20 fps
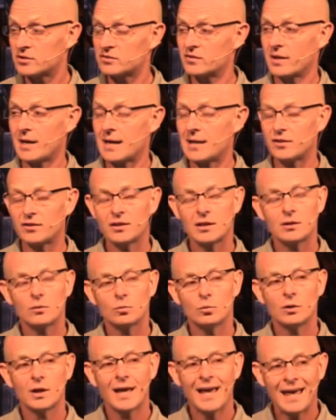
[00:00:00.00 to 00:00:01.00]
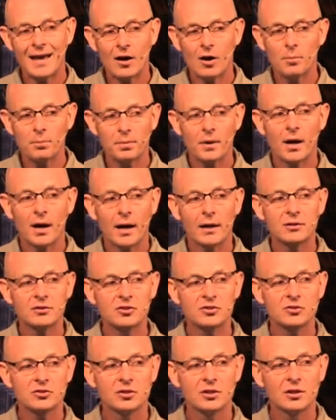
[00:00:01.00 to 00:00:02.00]
that I think would help
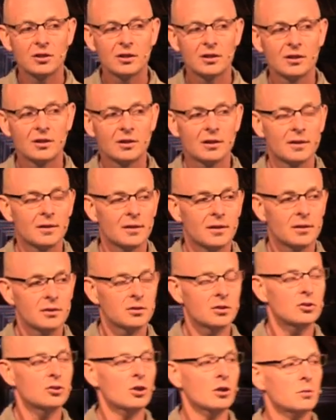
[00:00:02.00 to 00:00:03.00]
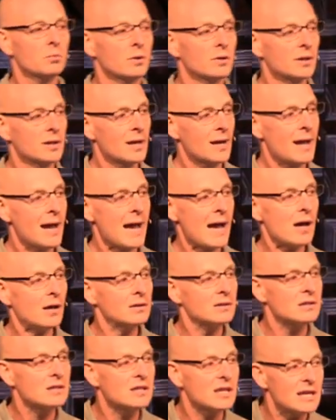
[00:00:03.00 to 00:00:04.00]
us determine how
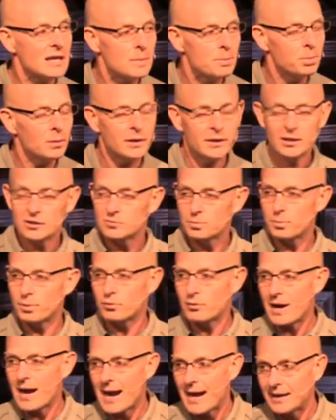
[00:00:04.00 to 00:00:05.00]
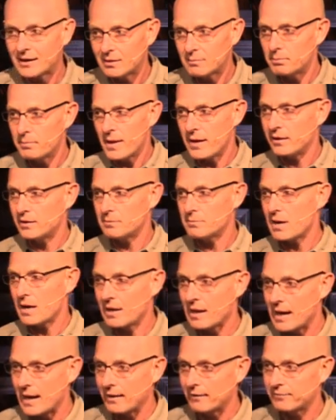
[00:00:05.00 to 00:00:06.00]
deeply is pride embedded in my
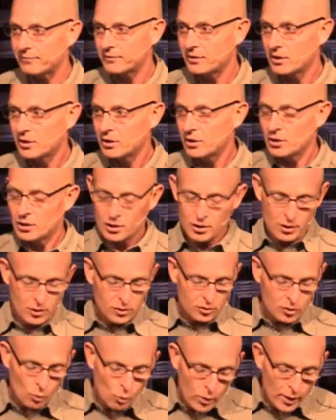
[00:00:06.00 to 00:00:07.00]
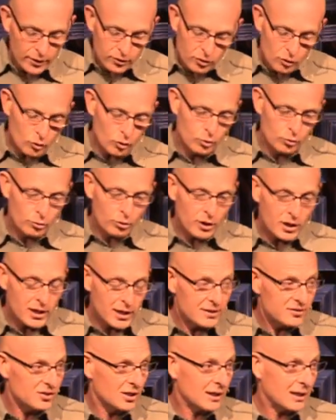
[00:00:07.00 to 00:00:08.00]
life, to what degree
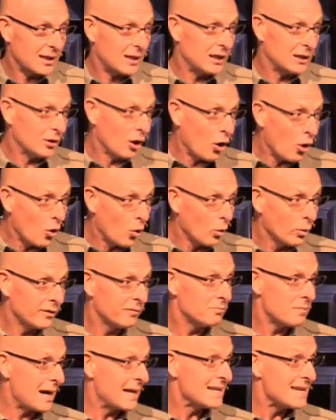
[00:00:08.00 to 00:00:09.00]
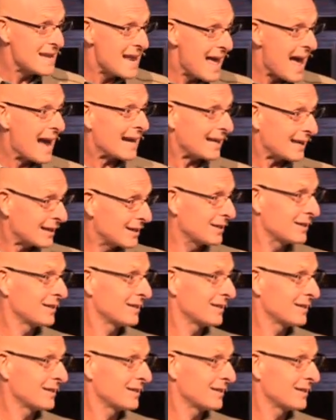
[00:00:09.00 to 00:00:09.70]
is it getting a hold of my neck.